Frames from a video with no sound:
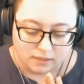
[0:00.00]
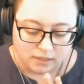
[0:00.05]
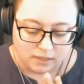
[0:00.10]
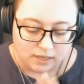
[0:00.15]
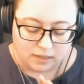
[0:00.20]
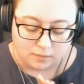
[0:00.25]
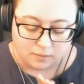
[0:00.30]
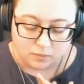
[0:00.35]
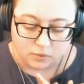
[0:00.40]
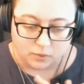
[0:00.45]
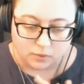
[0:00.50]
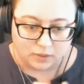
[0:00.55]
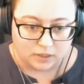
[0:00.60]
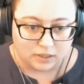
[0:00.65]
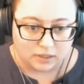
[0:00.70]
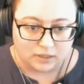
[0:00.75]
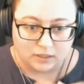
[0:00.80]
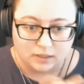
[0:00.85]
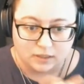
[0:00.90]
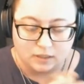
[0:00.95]
games with
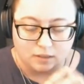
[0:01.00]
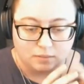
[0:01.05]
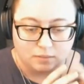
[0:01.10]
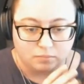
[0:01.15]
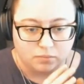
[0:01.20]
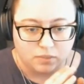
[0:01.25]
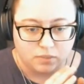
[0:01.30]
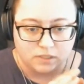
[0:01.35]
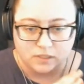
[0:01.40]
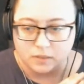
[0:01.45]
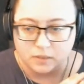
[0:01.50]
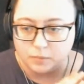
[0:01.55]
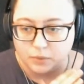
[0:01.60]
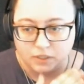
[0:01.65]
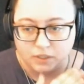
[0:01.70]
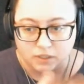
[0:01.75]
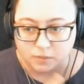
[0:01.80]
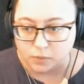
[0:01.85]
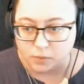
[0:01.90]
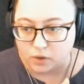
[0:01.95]
like the
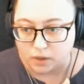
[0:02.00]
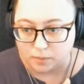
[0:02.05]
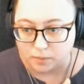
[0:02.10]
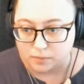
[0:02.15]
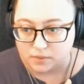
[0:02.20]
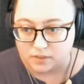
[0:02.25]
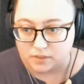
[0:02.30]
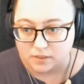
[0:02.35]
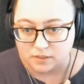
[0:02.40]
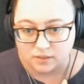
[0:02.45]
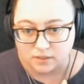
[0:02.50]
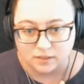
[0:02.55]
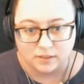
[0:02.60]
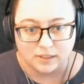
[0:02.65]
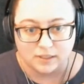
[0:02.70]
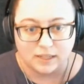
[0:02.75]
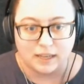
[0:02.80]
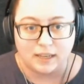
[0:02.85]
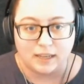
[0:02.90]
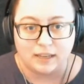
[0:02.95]
simplest prompts
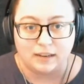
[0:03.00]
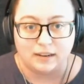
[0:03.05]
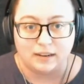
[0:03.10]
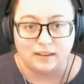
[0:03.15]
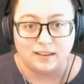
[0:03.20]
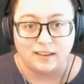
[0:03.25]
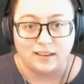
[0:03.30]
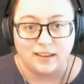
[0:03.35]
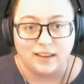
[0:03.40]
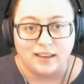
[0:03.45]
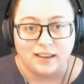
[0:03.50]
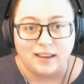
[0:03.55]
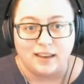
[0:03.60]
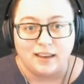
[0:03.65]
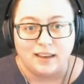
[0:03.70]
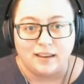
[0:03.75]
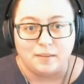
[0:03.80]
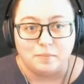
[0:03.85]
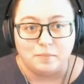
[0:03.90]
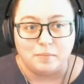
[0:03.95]
can
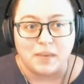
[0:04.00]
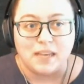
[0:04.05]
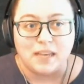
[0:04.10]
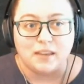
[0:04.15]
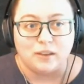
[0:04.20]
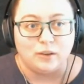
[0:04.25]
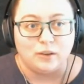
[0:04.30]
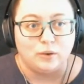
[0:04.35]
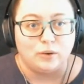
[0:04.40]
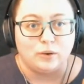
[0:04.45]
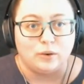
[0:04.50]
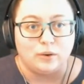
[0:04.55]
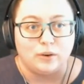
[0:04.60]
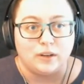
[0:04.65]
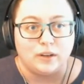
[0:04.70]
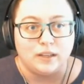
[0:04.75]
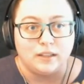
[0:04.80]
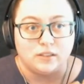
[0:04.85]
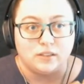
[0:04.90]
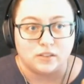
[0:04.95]
make you
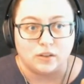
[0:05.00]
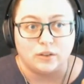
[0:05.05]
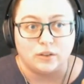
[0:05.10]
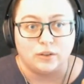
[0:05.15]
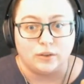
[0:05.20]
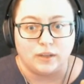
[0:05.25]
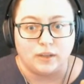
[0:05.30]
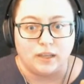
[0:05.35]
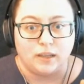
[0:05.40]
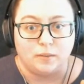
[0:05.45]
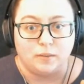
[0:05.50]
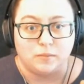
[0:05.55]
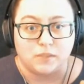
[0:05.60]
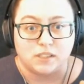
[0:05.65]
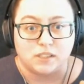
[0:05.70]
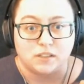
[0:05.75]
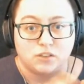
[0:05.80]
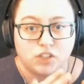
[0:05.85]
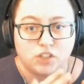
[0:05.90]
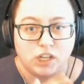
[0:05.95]
in solo games
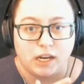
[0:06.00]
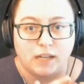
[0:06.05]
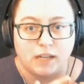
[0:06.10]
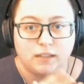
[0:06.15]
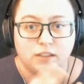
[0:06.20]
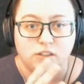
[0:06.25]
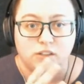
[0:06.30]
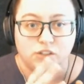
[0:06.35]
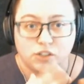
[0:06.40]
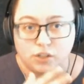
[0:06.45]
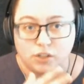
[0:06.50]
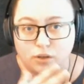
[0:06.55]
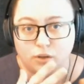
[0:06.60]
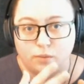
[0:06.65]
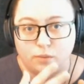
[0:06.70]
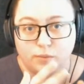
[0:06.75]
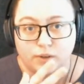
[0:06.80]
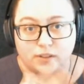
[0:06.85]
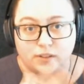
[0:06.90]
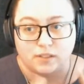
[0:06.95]
challenge your
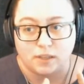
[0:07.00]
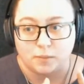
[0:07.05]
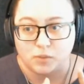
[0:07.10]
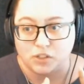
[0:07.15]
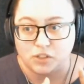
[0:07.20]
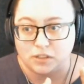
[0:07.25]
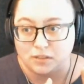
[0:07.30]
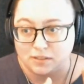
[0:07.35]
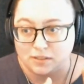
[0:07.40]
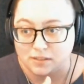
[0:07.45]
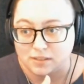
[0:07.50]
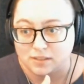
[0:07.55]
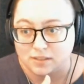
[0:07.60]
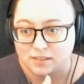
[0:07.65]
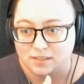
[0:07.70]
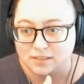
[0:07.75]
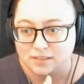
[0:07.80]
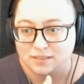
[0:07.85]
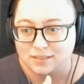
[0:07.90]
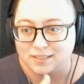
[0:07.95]
own
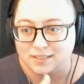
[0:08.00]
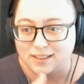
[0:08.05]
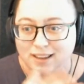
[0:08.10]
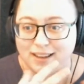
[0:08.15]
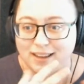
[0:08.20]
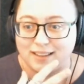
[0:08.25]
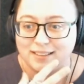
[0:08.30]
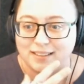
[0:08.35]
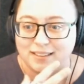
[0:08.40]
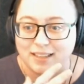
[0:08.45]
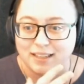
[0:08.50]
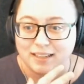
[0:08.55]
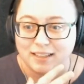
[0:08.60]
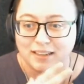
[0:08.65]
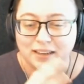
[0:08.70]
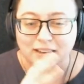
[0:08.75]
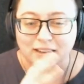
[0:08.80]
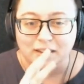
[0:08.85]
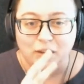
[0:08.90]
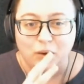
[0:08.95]
perceptions and
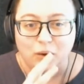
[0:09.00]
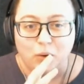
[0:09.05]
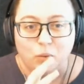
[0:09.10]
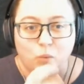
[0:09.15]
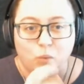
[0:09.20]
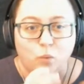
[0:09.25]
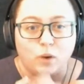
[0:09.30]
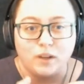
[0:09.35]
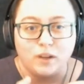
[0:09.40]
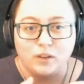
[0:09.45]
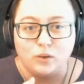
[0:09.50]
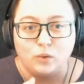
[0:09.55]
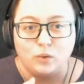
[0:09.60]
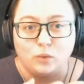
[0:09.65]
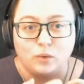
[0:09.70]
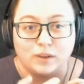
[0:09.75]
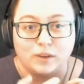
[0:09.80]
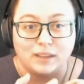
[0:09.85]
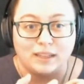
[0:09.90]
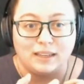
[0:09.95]
like what you
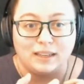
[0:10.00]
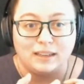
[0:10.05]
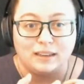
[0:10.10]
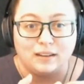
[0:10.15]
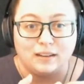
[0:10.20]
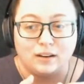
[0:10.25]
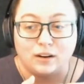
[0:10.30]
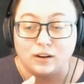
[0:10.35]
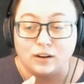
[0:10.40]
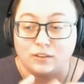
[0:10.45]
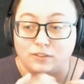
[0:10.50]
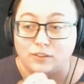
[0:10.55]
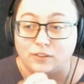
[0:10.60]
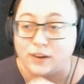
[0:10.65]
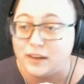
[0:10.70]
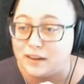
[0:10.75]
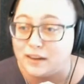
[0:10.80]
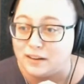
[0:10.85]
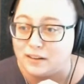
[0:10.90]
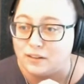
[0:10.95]
really are
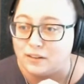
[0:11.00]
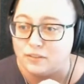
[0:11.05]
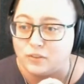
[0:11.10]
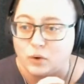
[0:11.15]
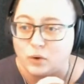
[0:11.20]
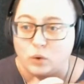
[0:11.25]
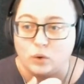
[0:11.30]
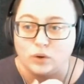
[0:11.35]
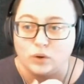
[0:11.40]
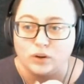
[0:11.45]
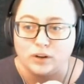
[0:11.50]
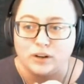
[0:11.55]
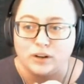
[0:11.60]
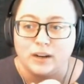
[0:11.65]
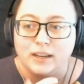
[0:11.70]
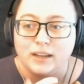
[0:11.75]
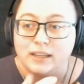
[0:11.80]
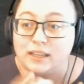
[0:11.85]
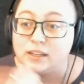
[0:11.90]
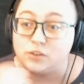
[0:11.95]
afraid of or
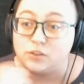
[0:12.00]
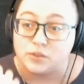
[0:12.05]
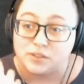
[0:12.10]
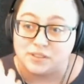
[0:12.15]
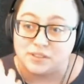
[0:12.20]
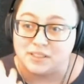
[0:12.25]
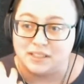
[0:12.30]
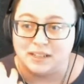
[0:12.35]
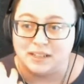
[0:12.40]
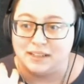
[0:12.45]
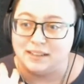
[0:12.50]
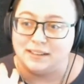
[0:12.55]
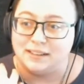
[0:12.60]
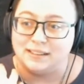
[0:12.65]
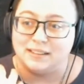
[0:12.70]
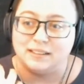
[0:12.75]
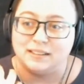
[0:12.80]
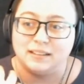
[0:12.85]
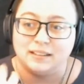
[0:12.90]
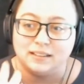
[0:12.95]
interested
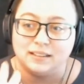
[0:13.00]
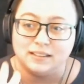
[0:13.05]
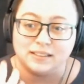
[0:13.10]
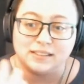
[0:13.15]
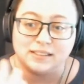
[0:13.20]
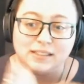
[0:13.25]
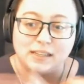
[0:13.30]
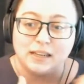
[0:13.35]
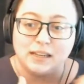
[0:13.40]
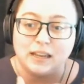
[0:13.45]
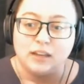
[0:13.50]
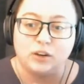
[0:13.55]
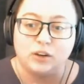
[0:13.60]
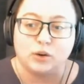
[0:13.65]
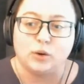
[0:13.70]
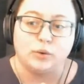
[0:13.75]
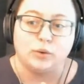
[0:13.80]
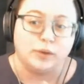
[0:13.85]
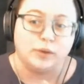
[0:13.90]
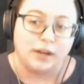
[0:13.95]
in seeing in your
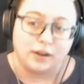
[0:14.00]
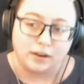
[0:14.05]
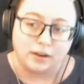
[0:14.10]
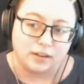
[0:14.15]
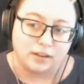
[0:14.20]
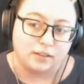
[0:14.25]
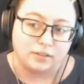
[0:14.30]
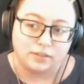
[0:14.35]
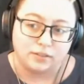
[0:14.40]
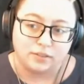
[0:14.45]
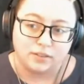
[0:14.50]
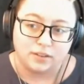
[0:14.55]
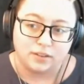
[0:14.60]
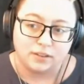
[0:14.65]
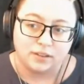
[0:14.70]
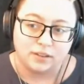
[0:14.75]
own narrative.